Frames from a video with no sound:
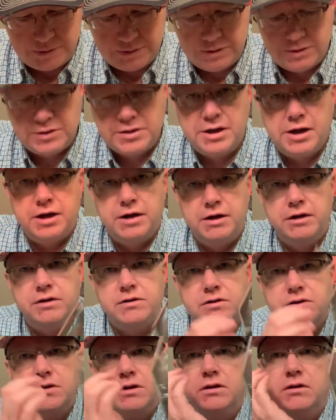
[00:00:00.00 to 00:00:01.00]
It's got an
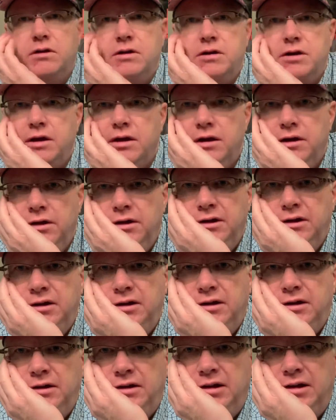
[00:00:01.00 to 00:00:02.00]
interesting looking
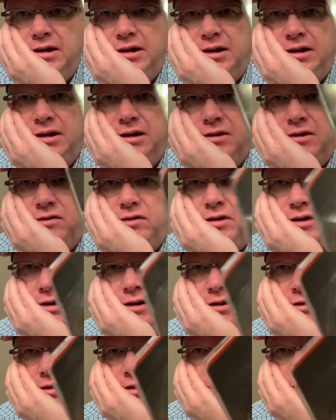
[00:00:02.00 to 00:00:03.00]
head. It's
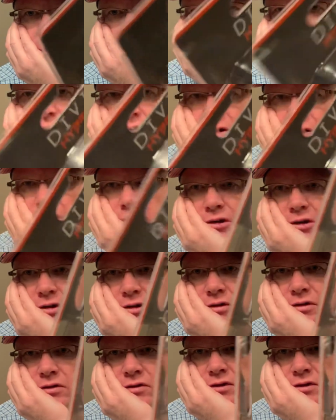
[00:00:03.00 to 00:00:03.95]
kind of like a, looks